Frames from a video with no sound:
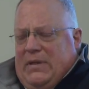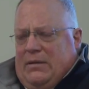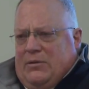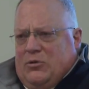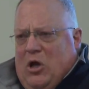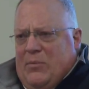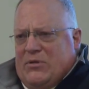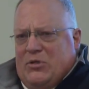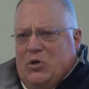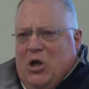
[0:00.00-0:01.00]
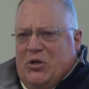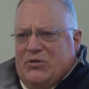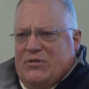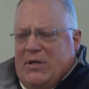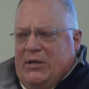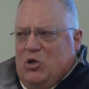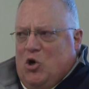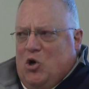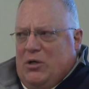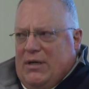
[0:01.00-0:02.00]
uh, Thomas Goodall's son
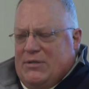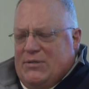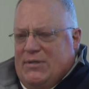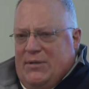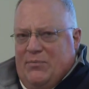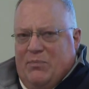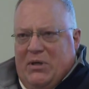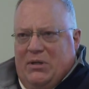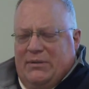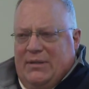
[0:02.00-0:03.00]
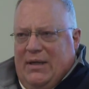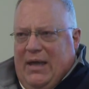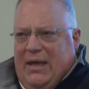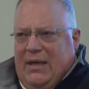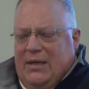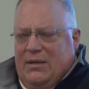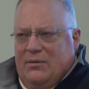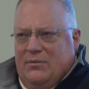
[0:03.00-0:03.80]
Ernest built a,